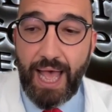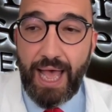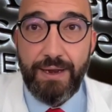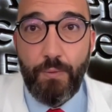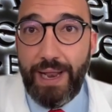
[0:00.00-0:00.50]

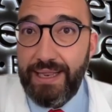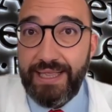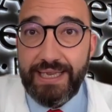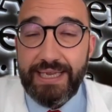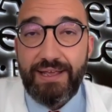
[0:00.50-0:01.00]
And well,
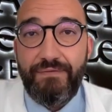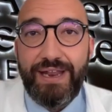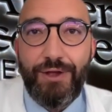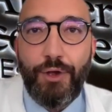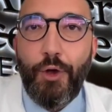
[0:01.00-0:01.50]
this is a
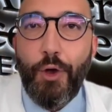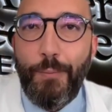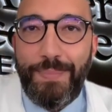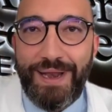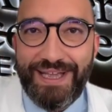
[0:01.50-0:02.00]
very
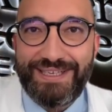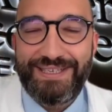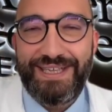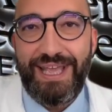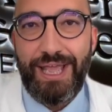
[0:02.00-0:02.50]

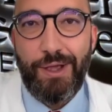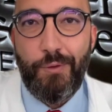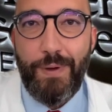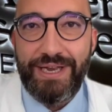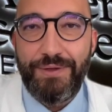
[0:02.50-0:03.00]
complex
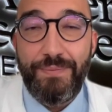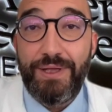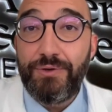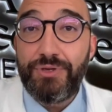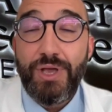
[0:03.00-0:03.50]
question
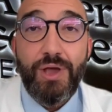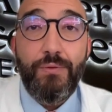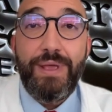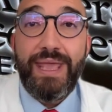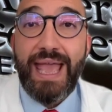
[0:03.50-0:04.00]
because
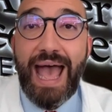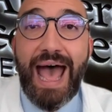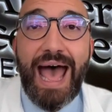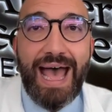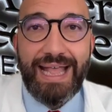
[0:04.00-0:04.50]
we
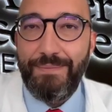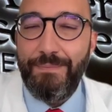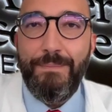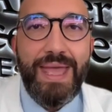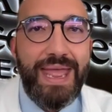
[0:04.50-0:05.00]
had
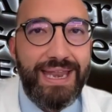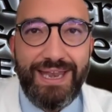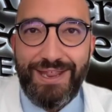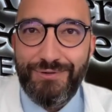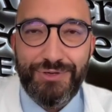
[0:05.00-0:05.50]

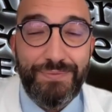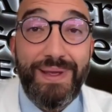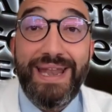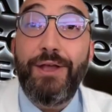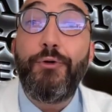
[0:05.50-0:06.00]

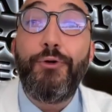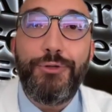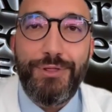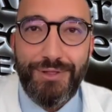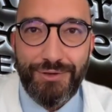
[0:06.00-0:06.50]
many
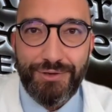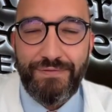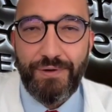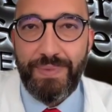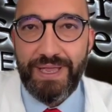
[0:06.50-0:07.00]
good news
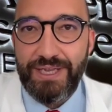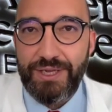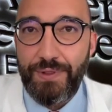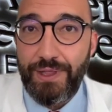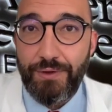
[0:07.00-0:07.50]
for patients with